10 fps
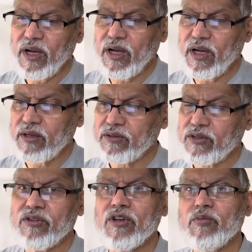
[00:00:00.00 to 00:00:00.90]
Uh,
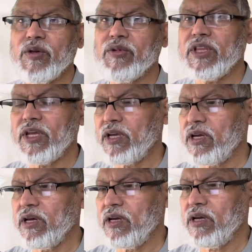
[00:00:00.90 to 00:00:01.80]
so some people think
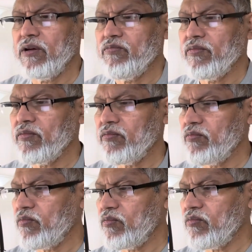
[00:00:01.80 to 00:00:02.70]
uh,
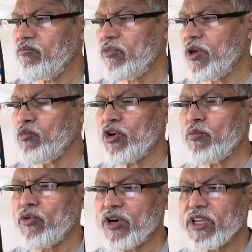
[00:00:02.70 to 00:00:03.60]
the more
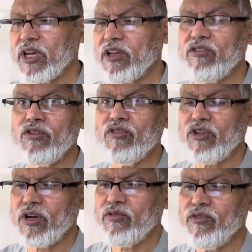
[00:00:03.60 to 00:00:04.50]
important thing is to
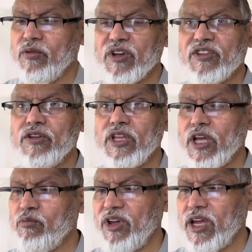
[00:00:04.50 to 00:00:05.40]
serve the masjid
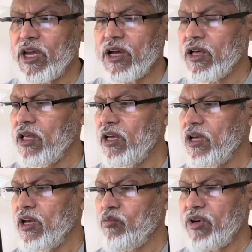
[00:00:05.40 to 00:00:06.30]
and making
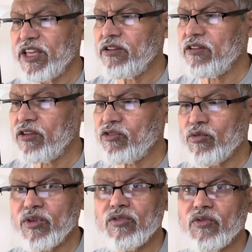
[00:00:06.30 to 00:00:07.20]
pledges and so
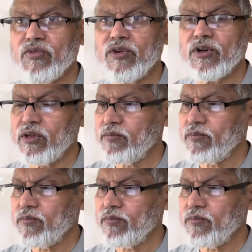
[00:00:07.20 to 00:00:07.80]
on and so forth.